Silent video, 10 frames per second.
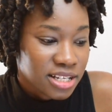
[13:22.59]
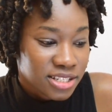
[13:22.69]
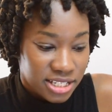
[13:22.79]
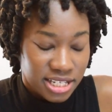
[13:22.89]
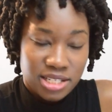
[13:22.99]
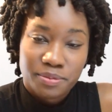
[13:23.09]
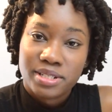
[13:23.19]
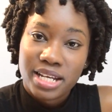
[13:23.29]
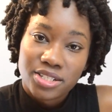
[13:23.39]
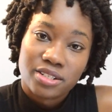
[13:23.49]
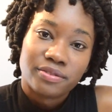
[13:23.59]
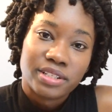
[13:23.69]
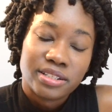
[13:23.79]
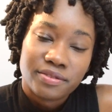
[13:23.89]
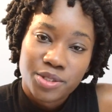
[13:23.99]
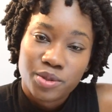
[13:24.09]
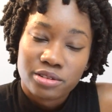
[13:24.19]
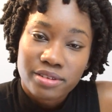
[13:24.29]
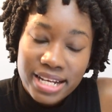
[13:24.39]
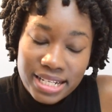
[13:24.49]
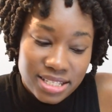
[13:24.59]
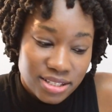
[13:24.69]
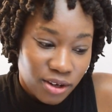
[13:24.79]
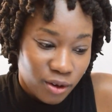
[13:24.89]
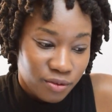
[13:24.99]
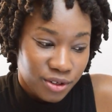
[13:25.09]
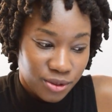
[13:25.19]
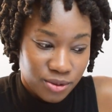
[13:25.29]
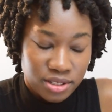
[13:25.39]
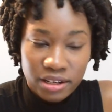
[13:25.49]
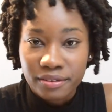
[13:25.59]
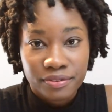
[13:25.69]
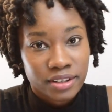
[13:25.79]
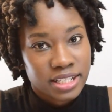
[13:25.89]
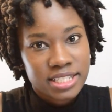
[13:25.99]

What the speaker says: such as the protection of individual rights over those of